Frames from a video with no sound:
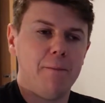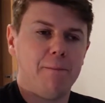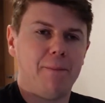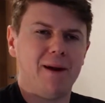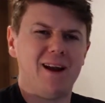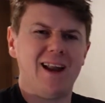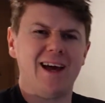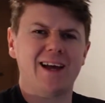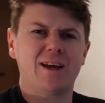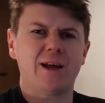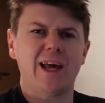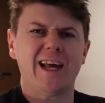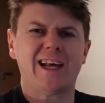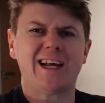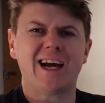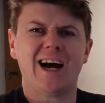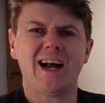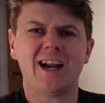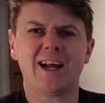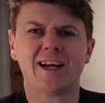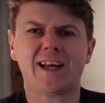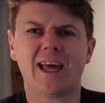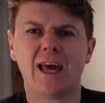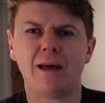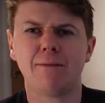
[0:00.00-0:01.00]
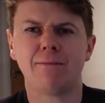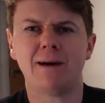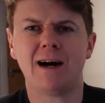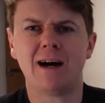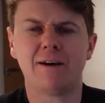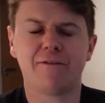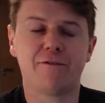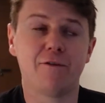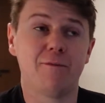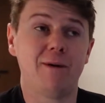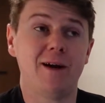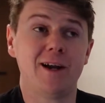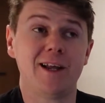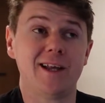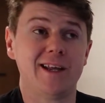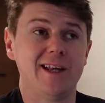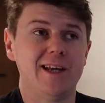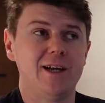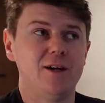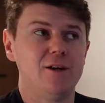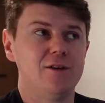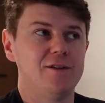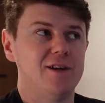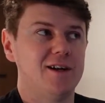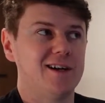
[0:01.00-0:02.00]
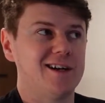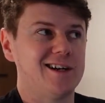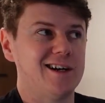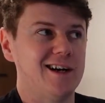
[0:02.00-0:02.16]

But like, it kind of came back for about a year there,